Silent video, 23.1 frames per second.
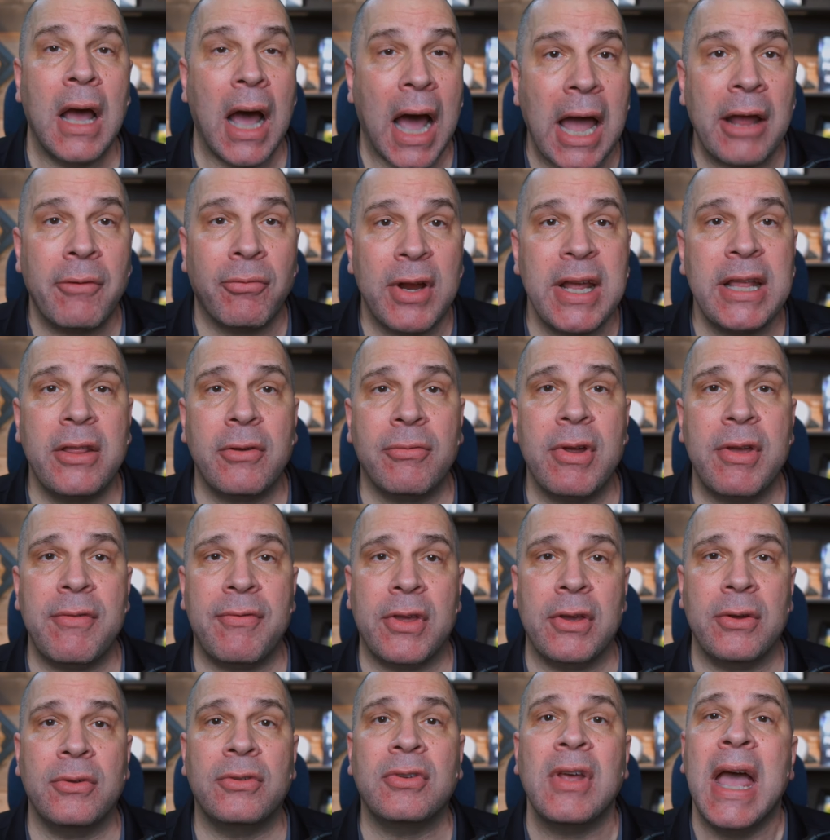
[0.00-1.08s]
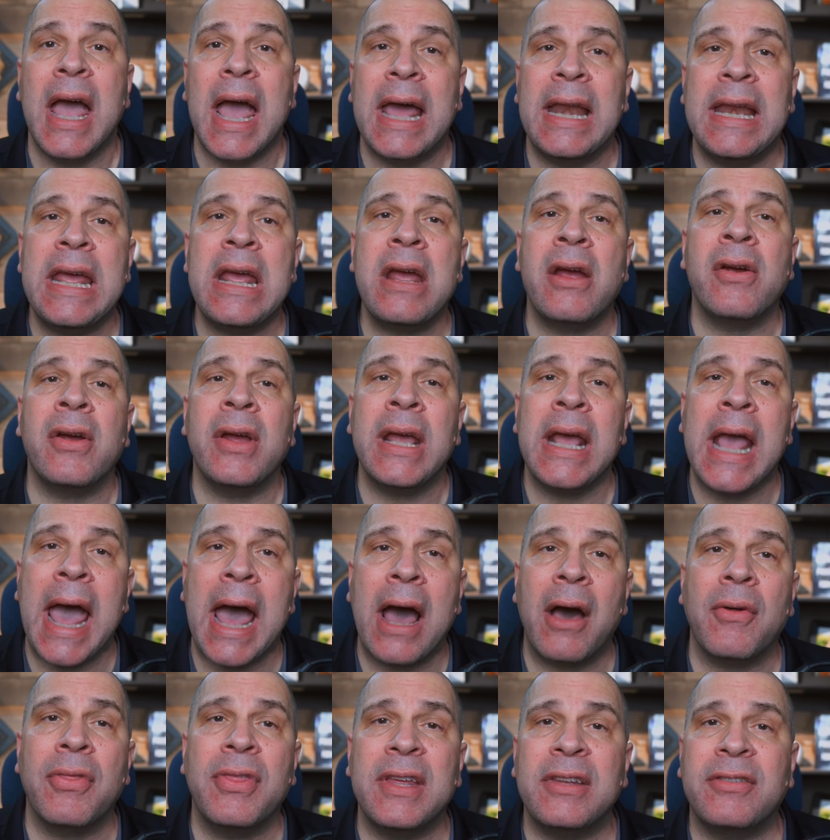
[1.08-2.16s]
I read the reviews, and hearing
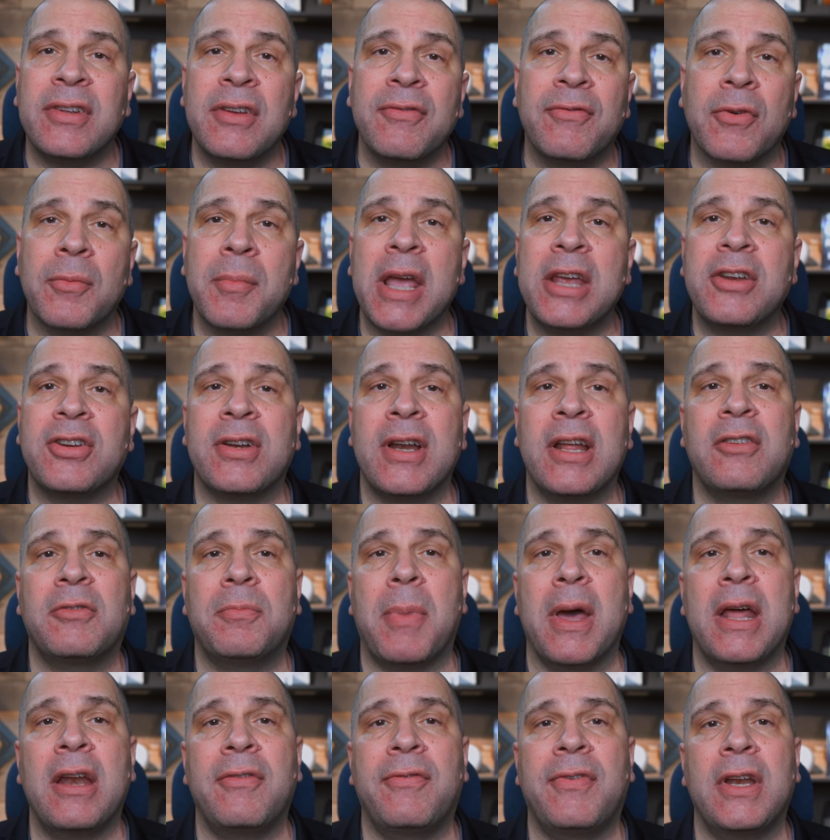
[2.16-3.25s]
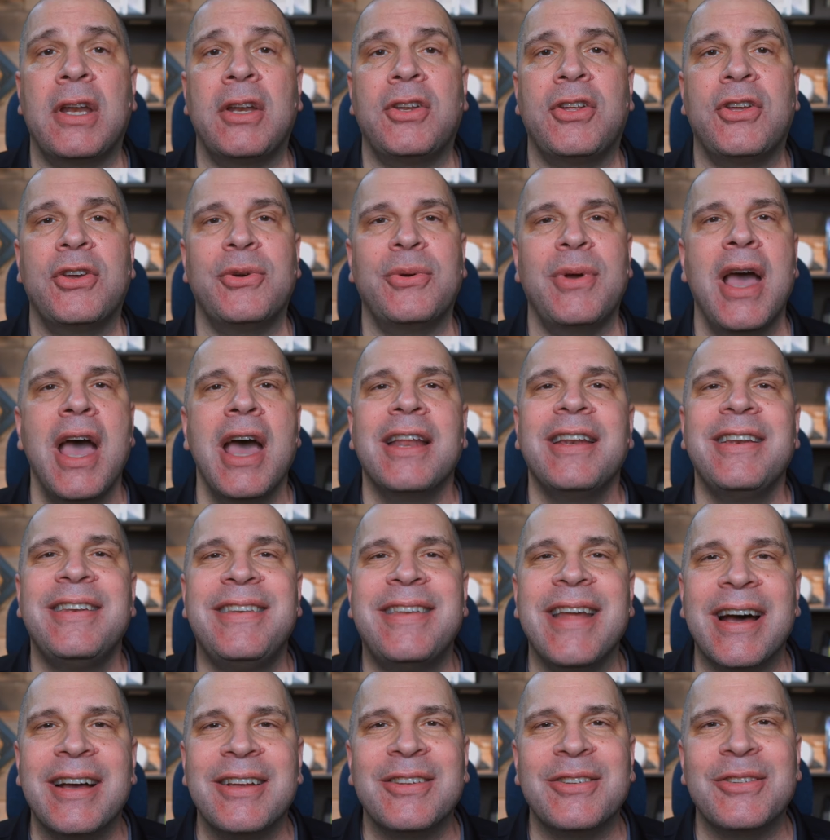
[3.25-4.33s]
how this information has benefited you
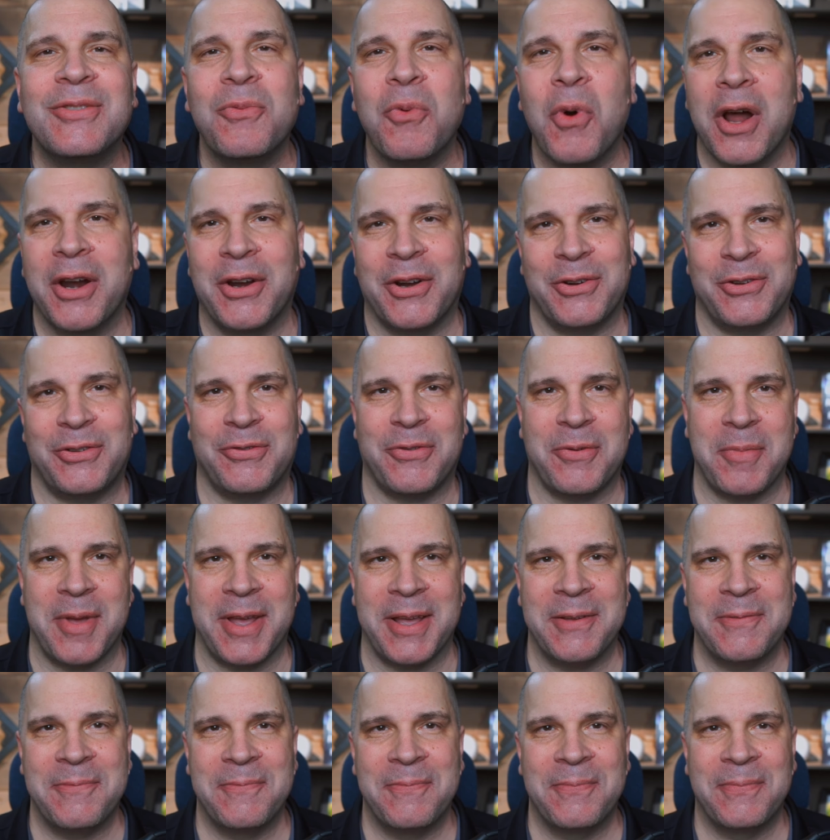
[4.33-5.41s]
does wonders for me.